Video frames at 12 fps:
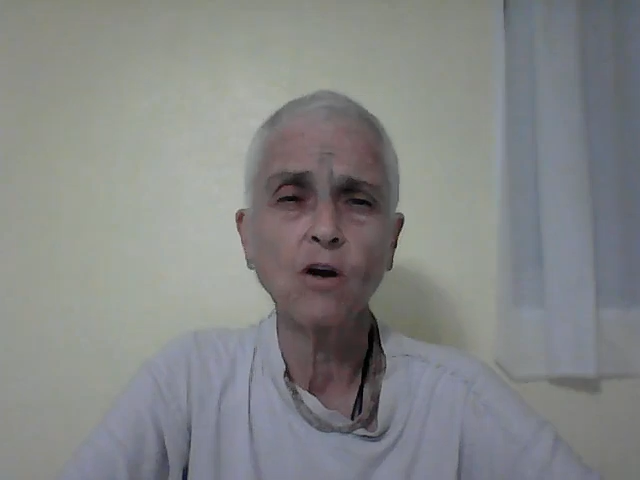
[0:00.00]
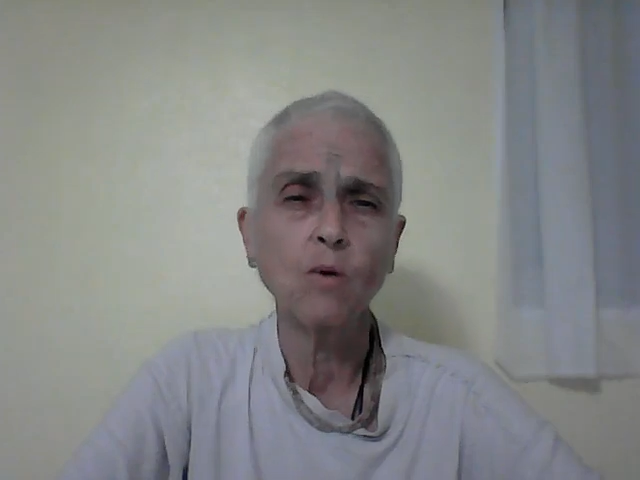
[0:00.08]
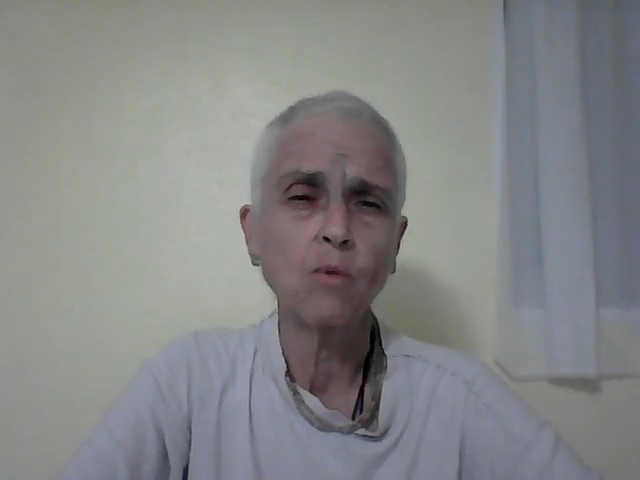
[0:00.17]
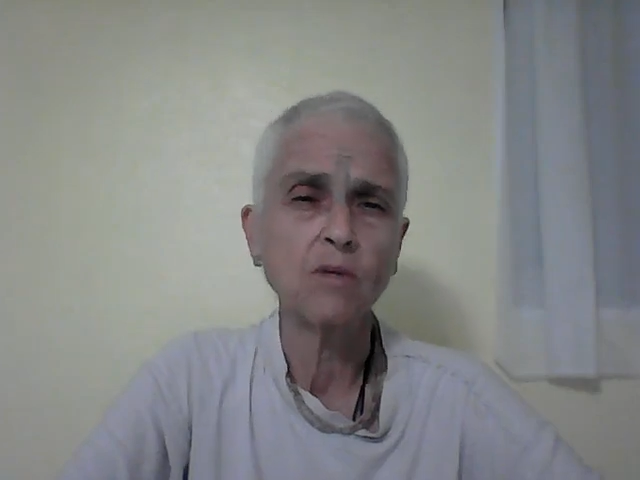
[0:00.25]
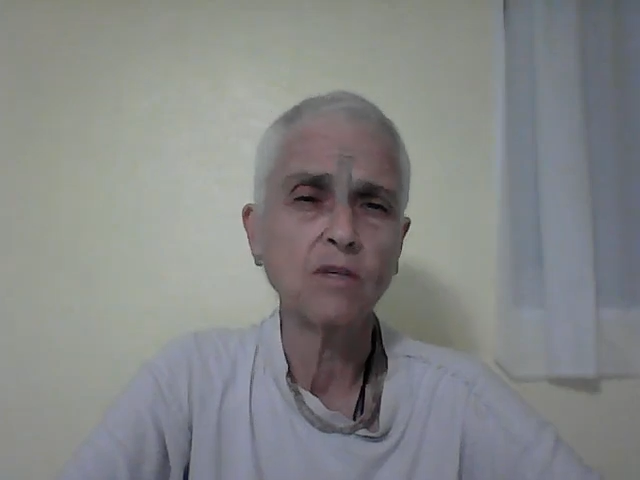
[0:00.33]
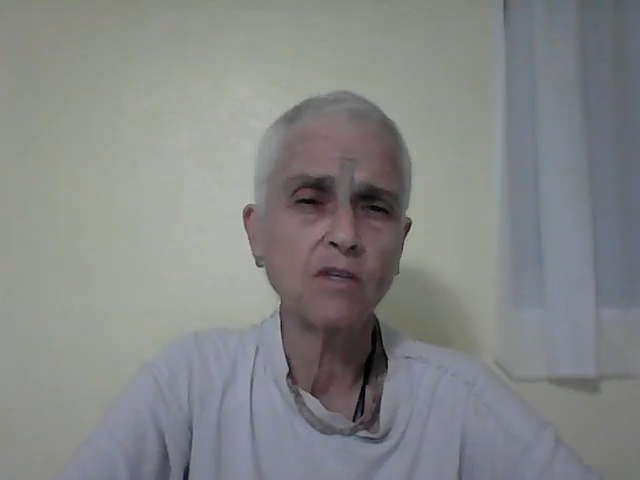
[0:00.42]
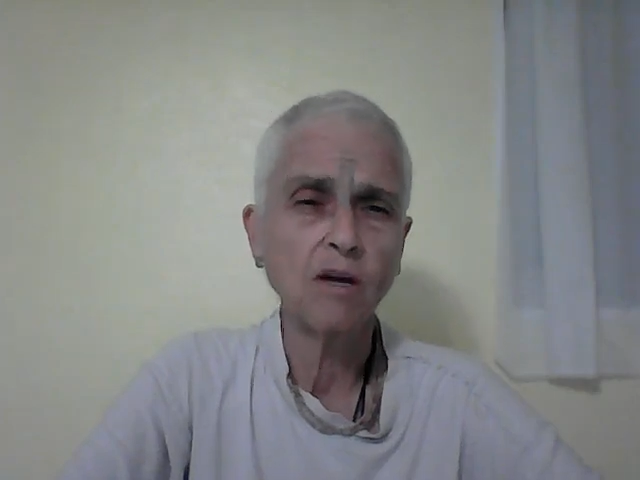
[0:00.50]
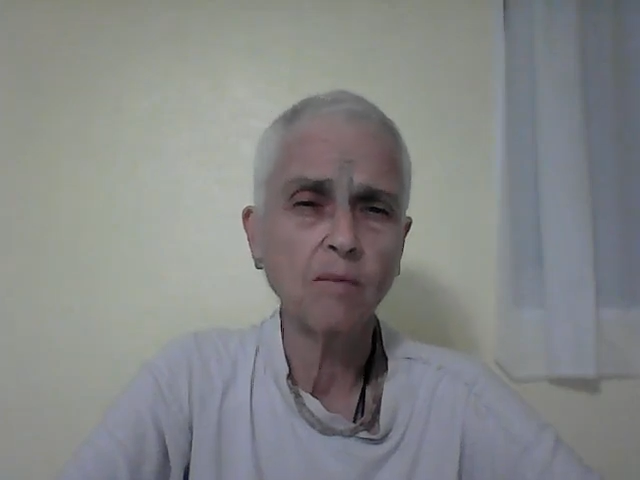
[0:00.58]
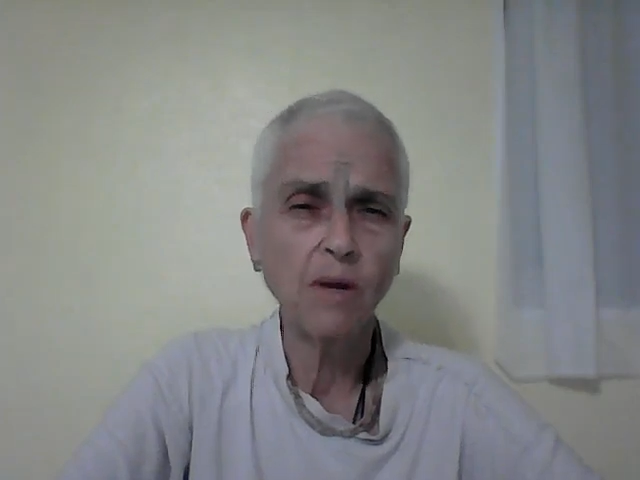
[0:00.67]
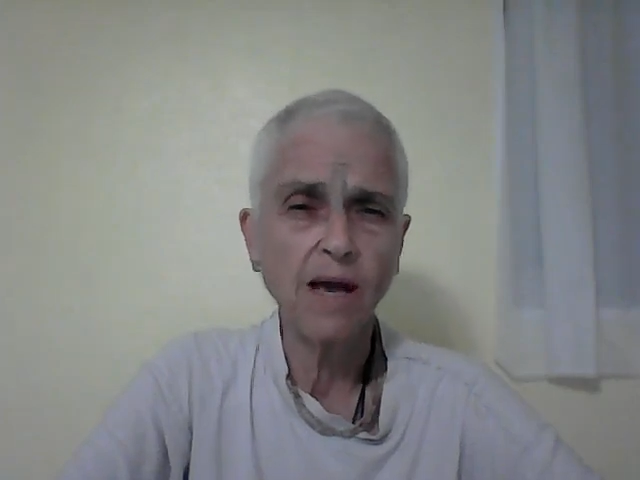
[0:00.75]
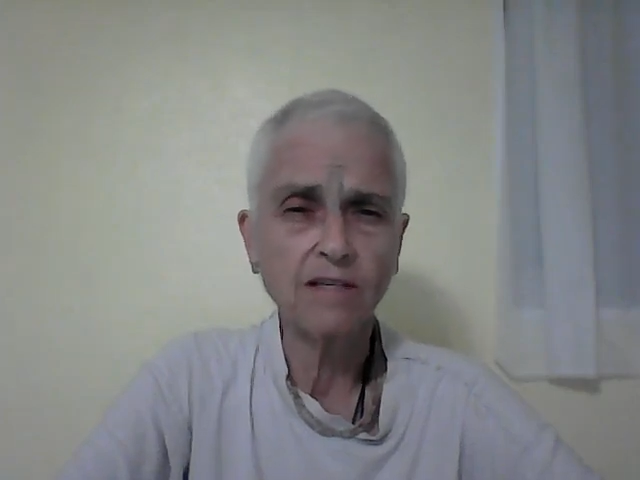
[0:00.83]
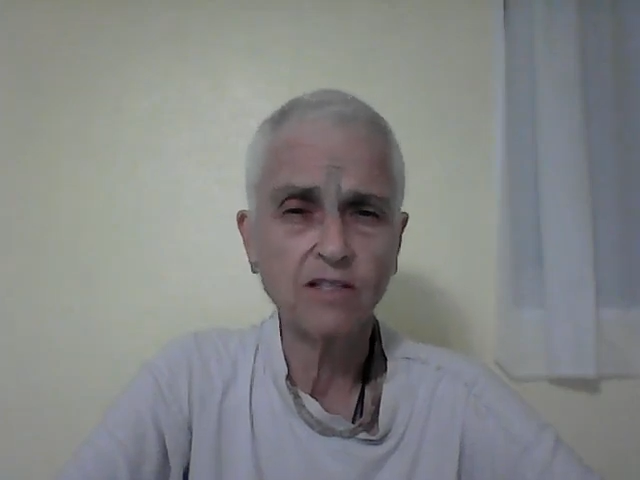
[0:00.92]
when the
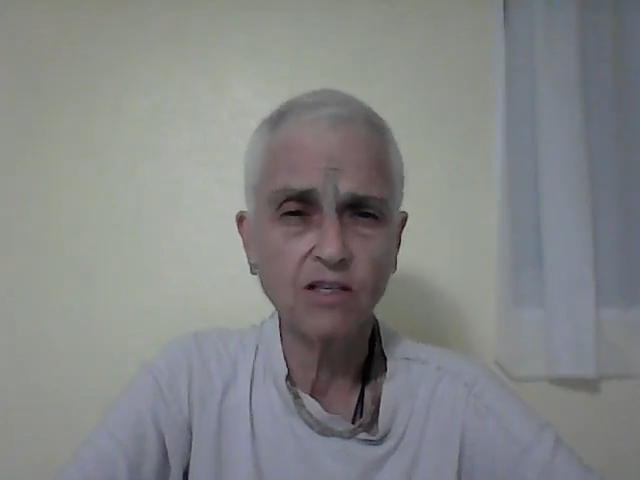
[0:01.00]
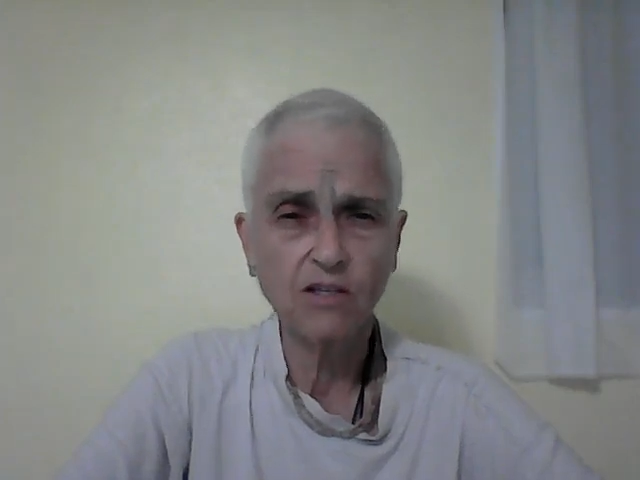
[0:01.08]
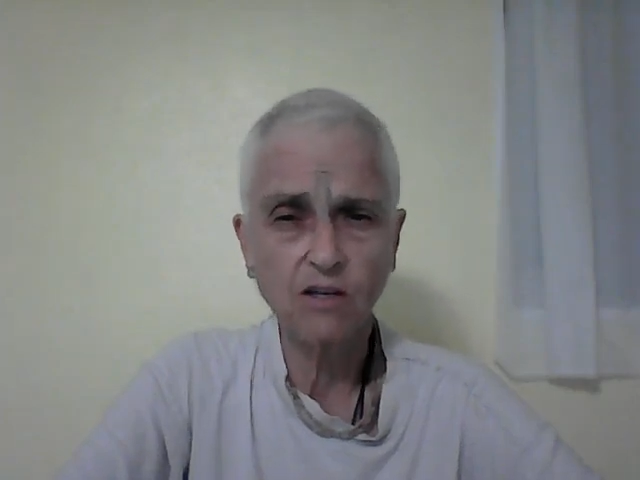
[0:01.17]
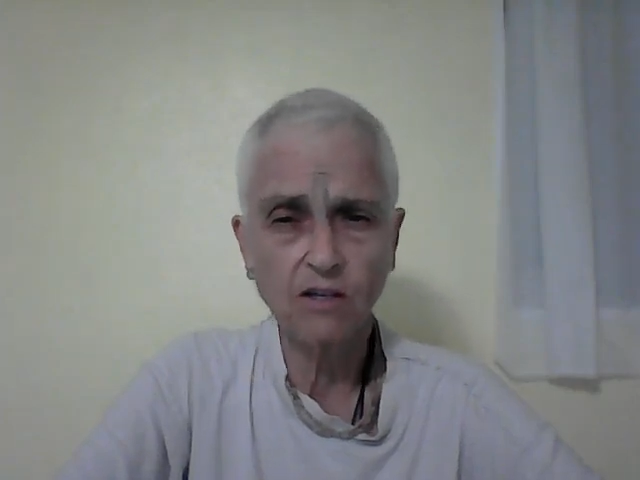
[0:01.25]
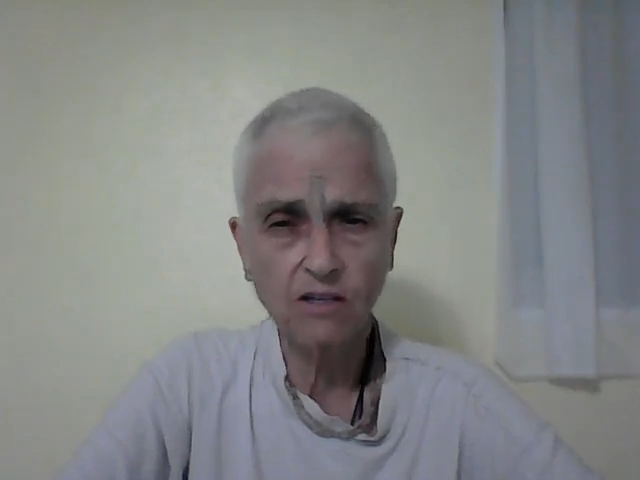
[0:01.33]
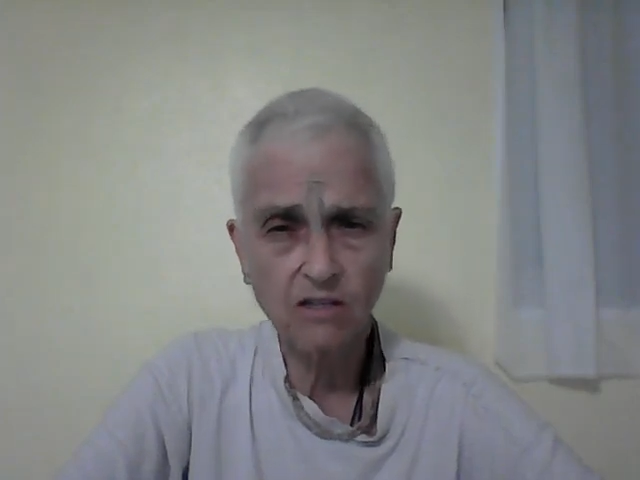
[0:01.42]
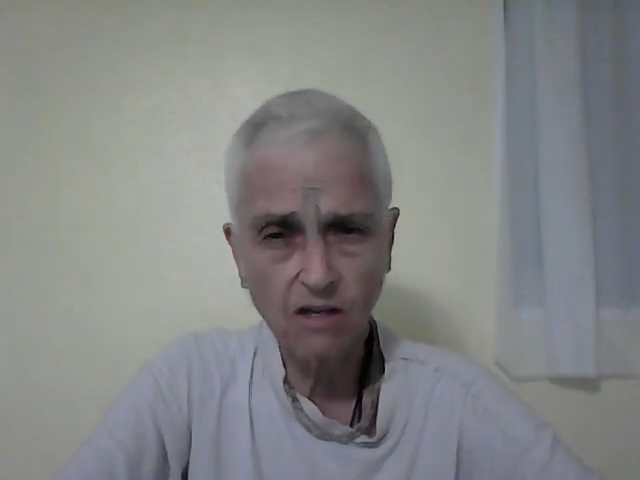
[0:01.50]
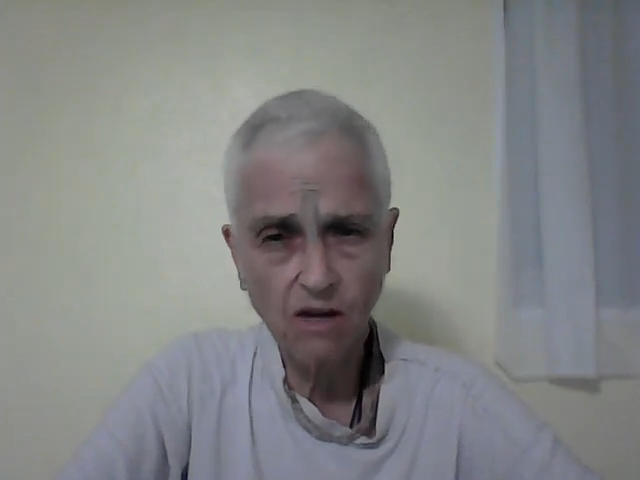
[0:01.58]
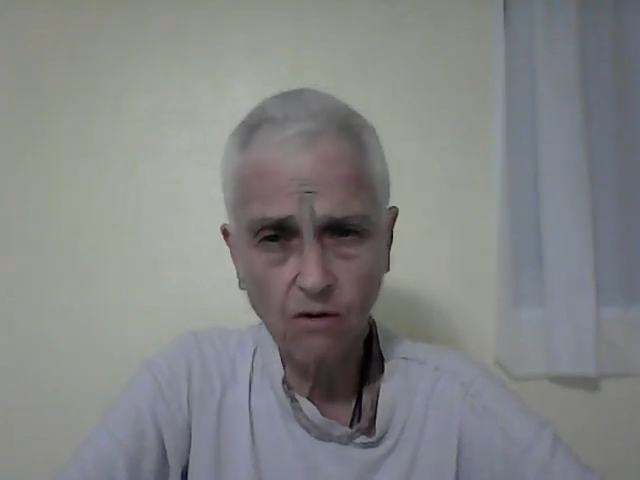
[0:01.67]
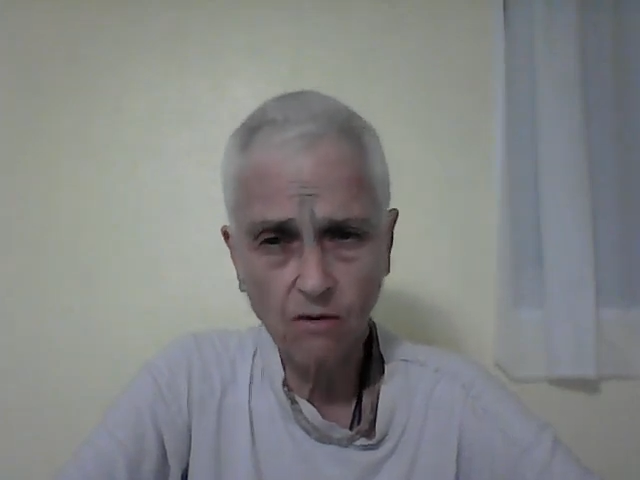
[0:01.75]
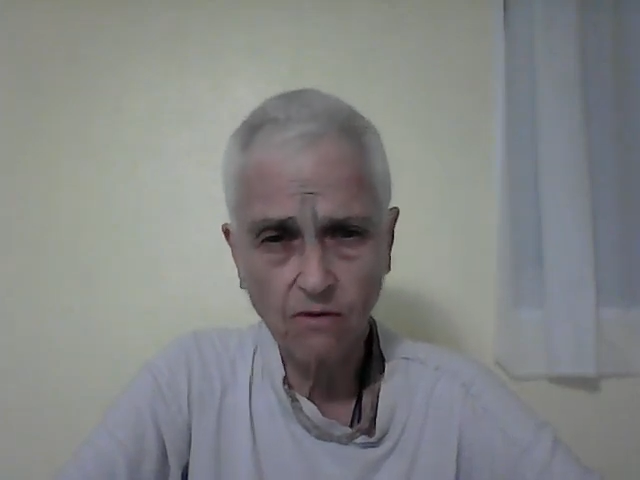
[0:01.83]
sun passes to the south,